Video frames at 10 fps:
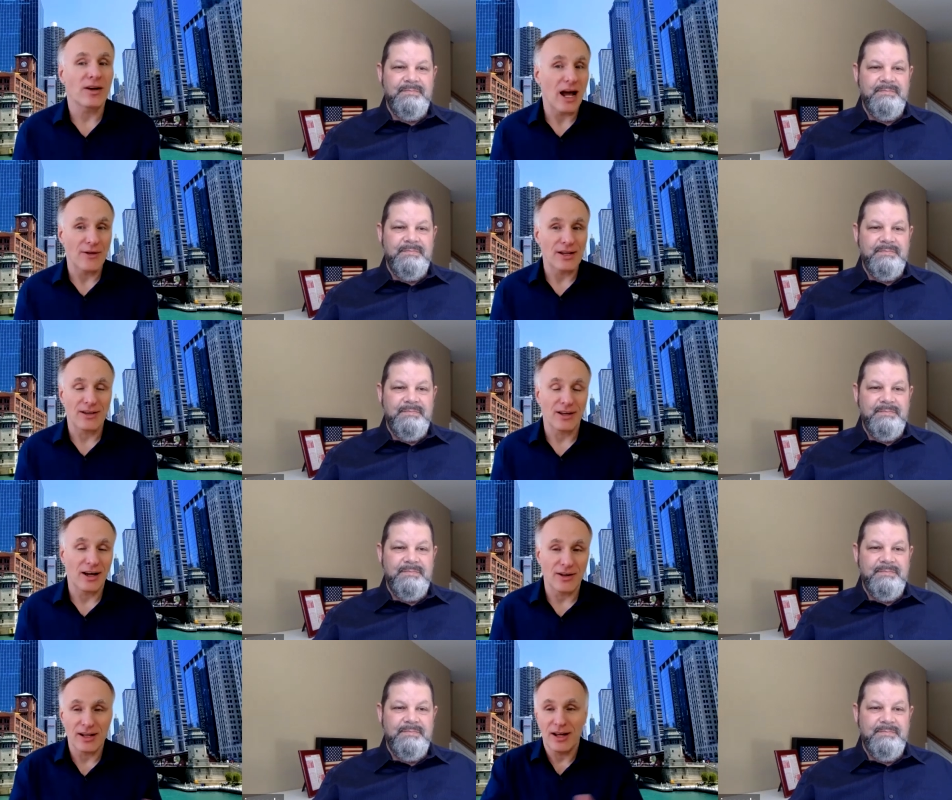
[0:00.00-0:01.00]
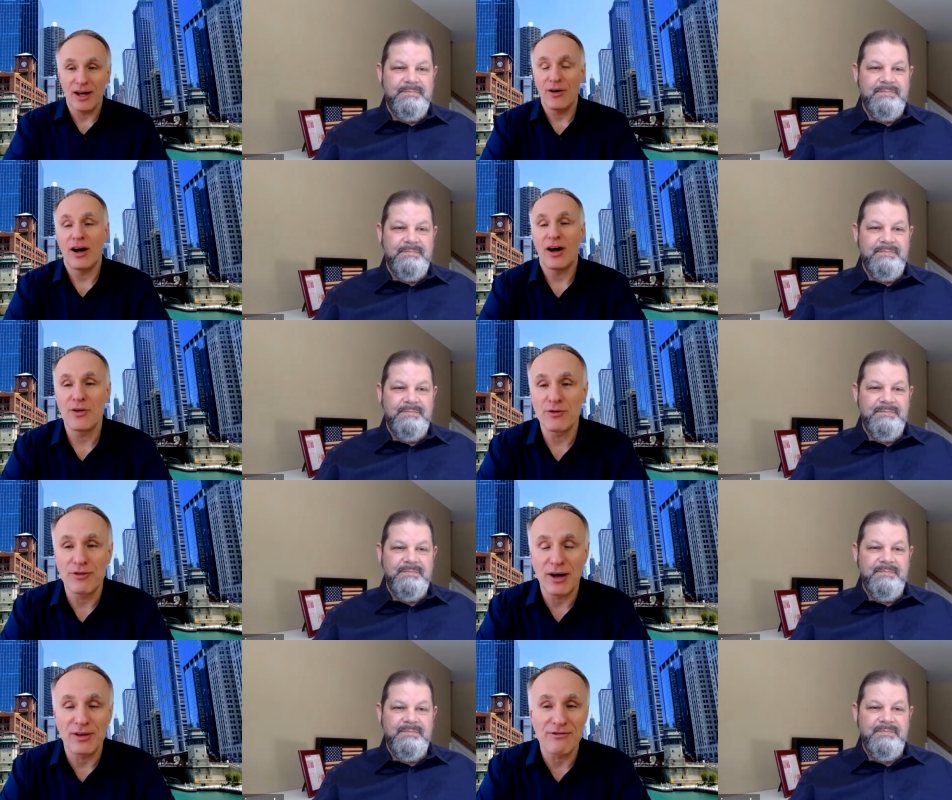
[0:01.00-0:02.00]
Speaker 1: how that how that how how you
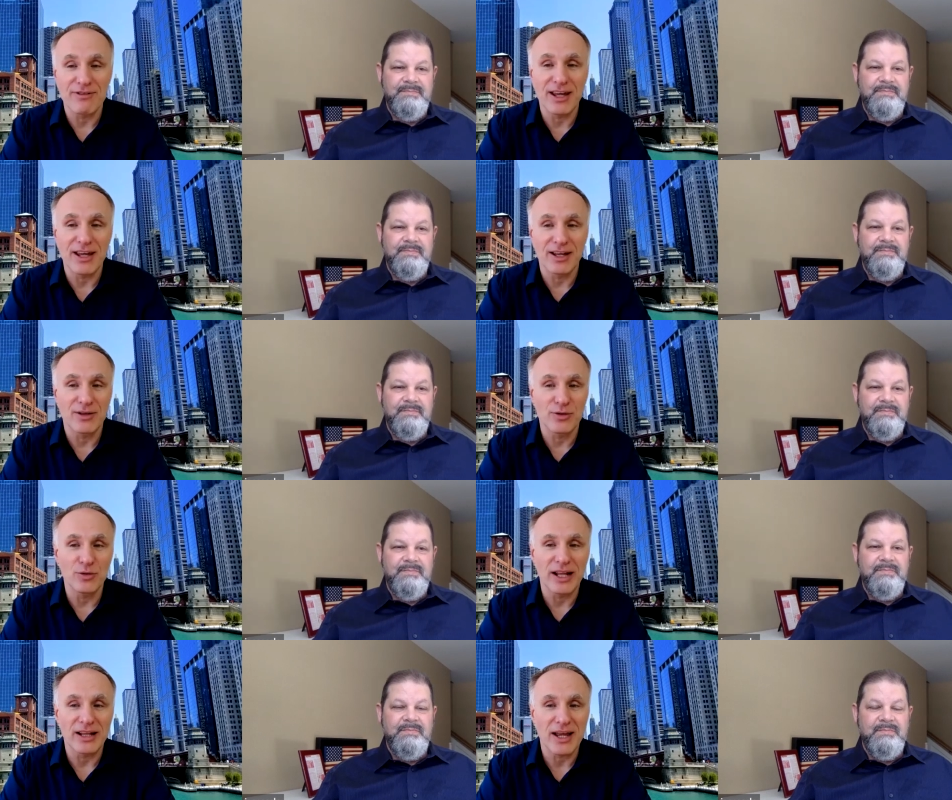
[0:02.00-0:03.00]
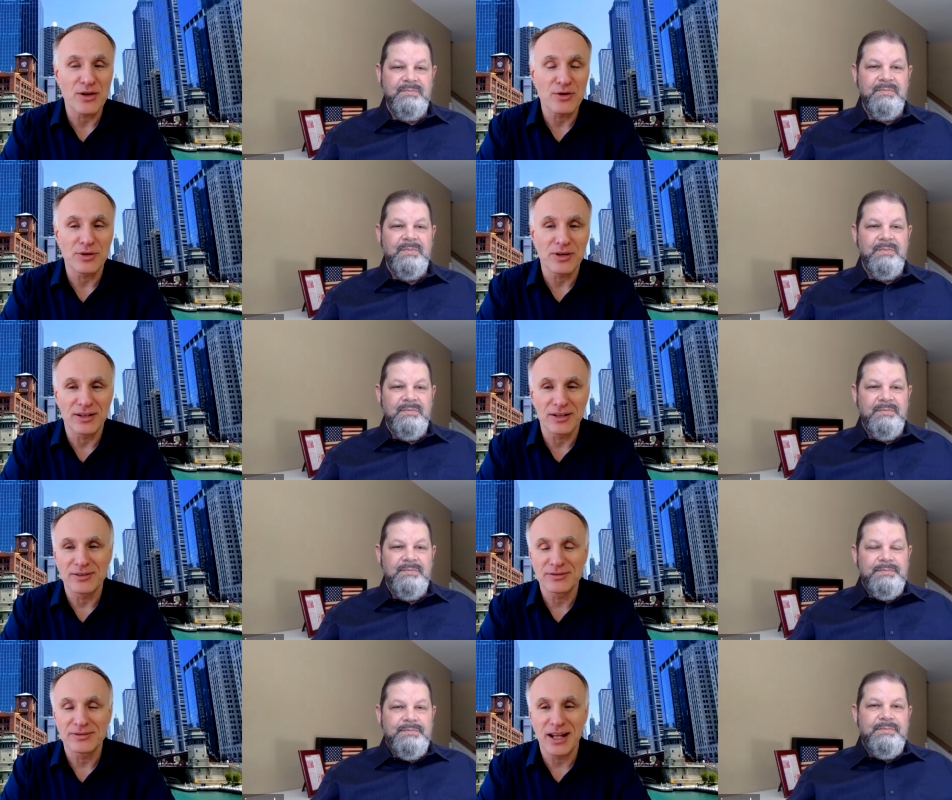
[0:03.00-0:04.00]
found a way to do that. Can you
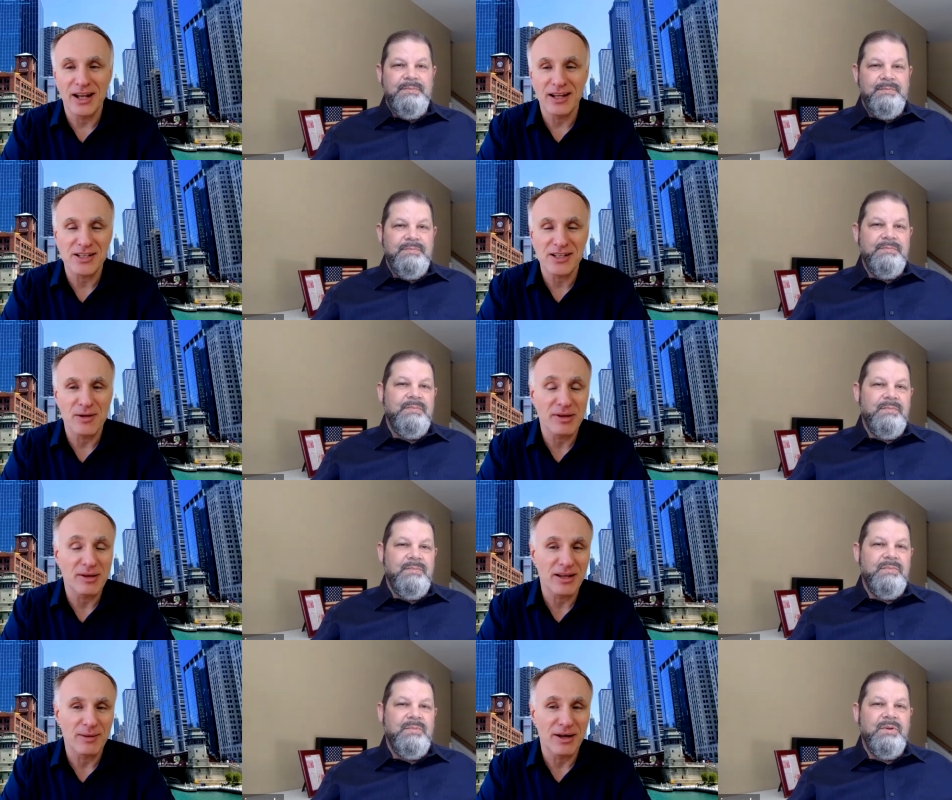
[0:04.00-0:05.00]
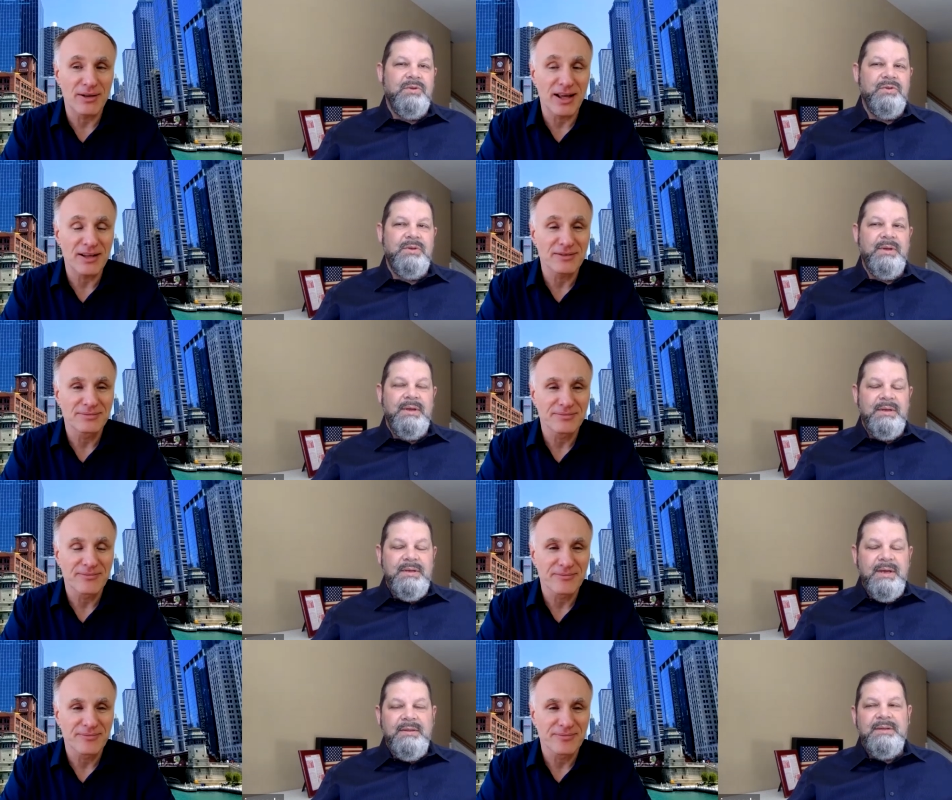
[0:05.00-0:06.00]
uh, tell us a little bit about that?
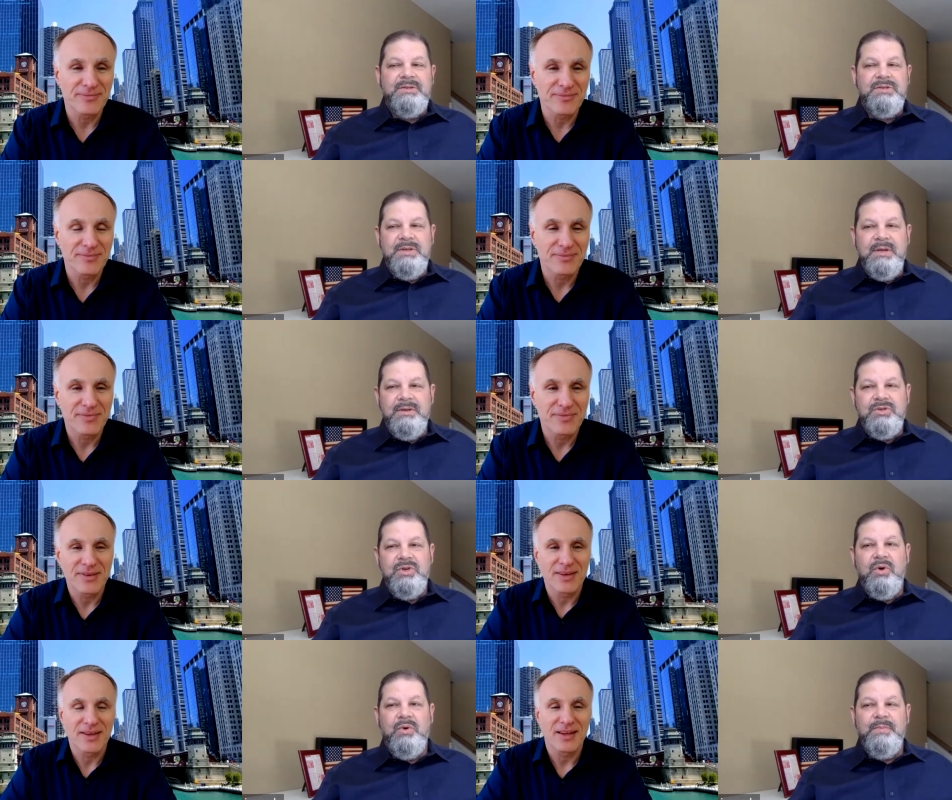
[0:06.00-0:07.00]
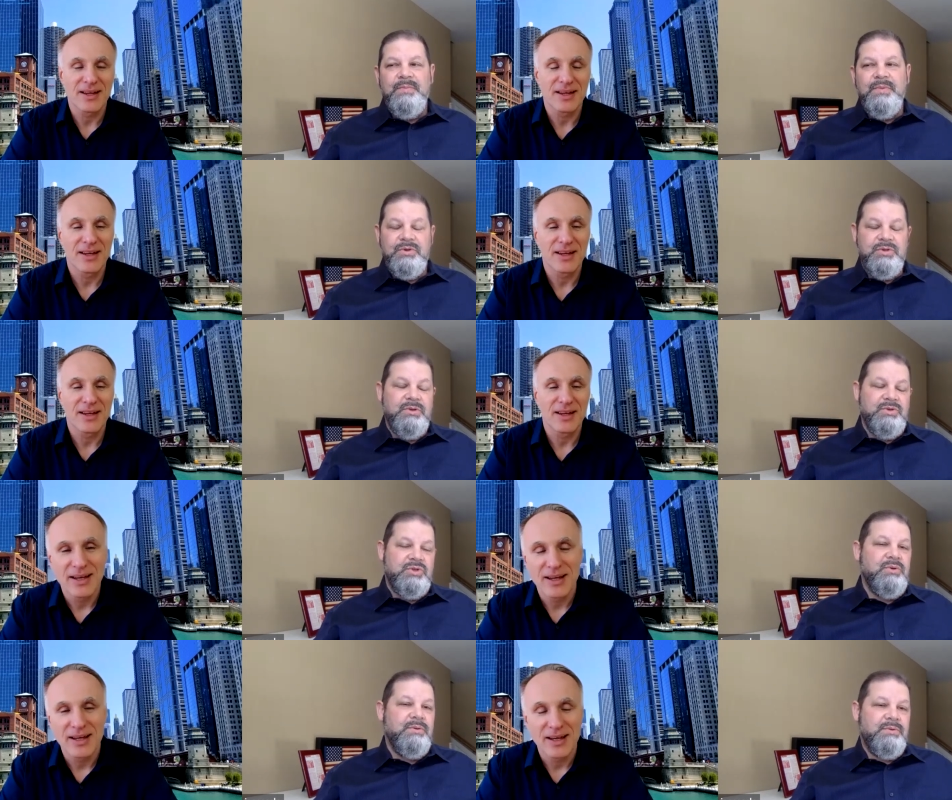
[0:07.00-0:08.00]
Speaker 2: Yeah, that's so. There's there's
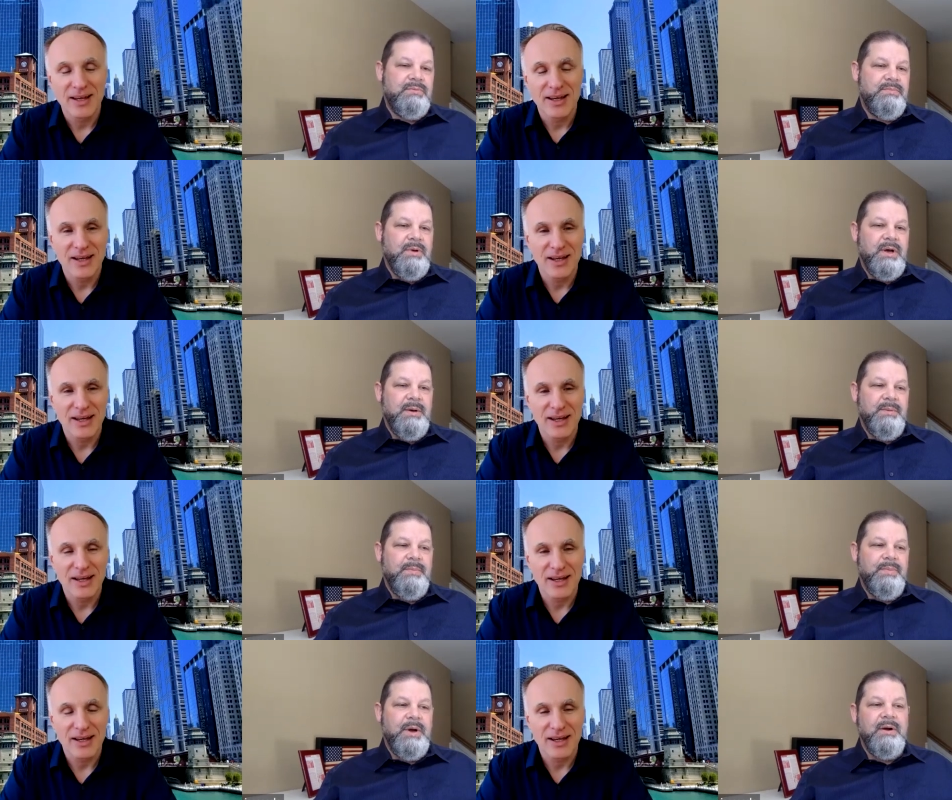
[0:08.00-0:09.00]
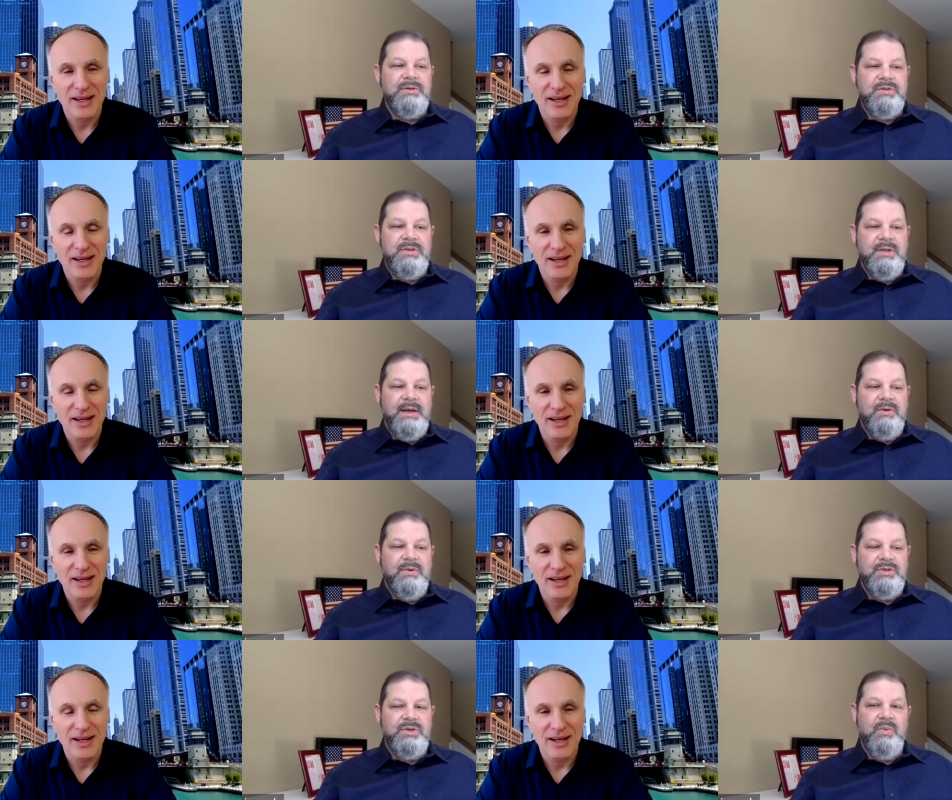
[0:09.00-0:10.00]
two uh, parts to that
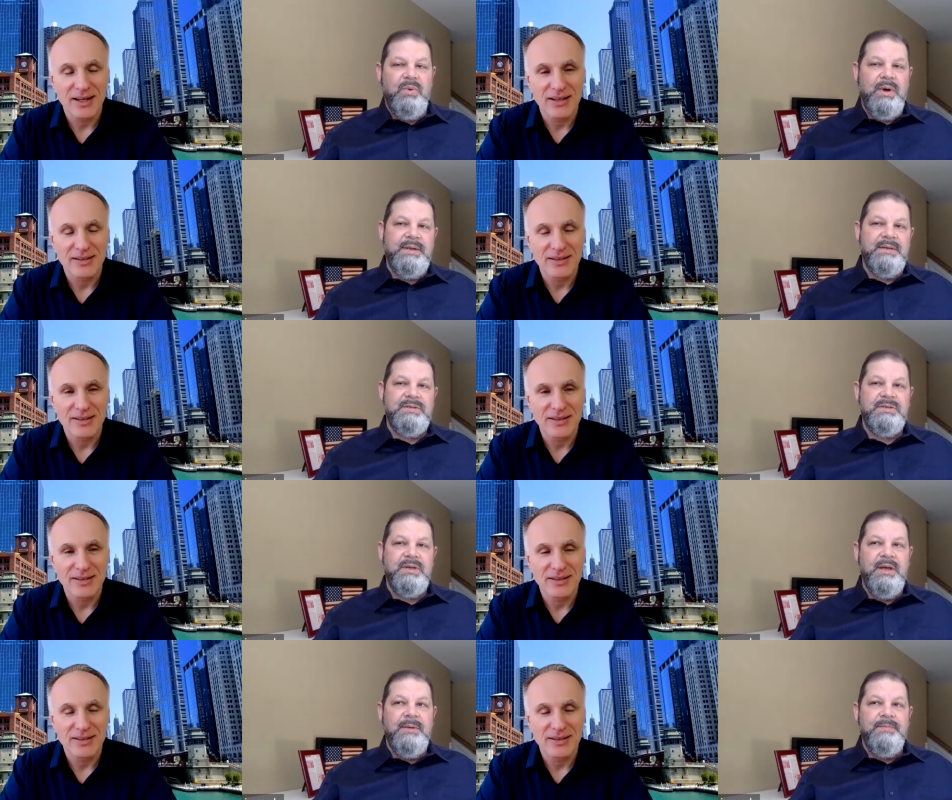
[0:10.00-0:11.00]
question. One is